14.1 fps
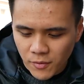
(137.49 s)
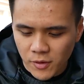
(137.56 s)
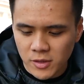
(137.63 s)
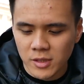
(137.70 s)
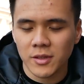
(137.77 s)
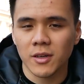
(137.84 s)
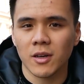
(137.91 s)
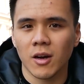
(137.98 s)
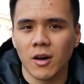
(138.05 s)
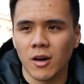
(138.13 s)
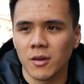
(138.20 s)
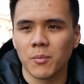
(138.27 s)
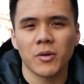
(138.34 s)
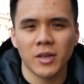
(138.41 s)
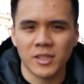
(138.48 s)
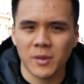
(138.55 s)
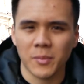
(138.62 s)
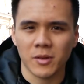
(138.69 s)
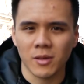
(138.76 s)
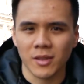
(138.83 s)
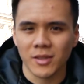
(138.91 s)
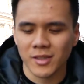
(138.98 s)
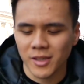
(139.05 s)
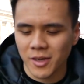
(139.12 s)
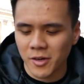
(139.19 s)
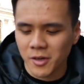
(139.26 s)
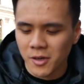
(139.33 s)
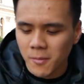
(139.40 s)
Firstly, the cod, pretty typical in this
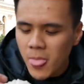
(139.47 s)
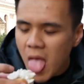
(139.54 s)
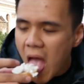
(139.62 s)
area.